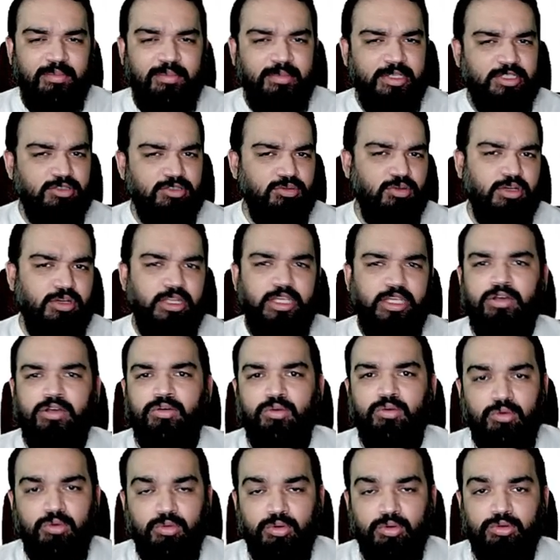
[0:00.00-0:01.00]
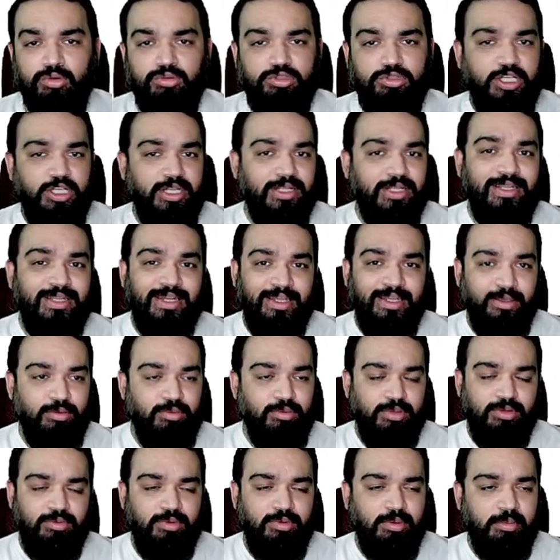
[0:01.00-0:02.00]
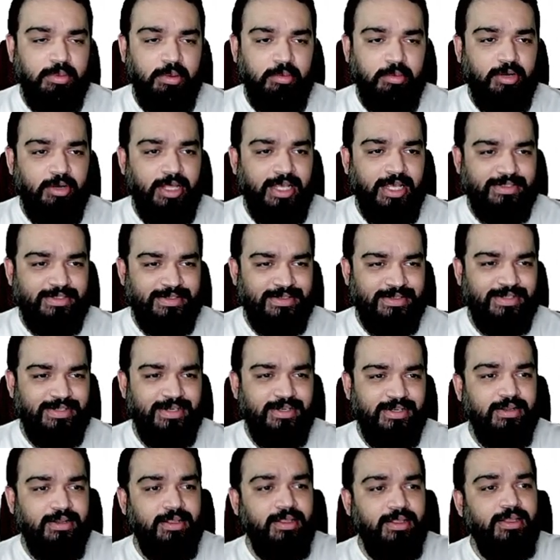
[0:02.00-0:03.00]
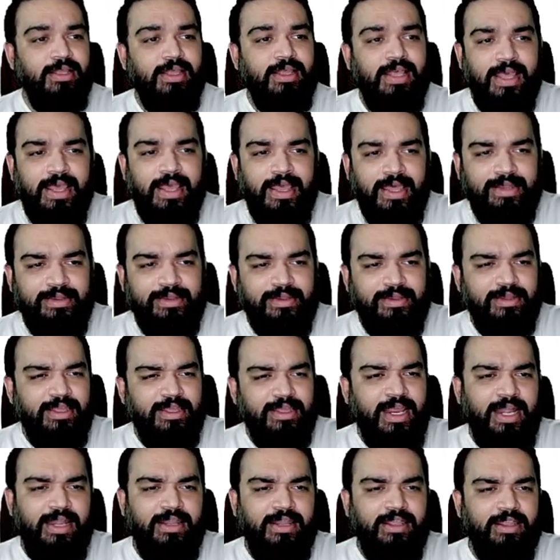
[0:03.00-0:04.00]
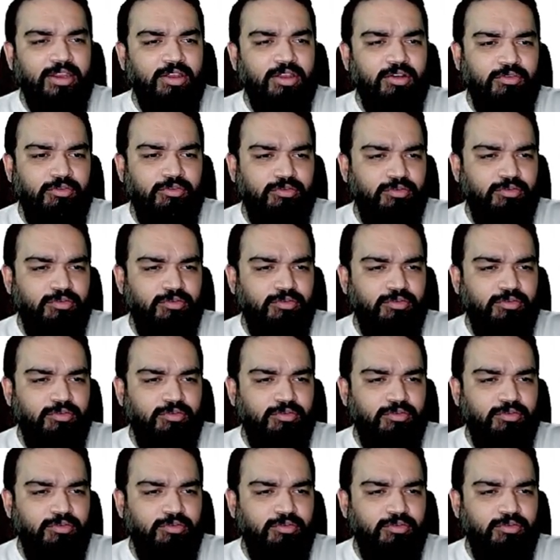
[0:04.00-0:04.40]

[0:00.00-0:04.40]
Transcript: means only who you share the link with will be able to access it and then the category of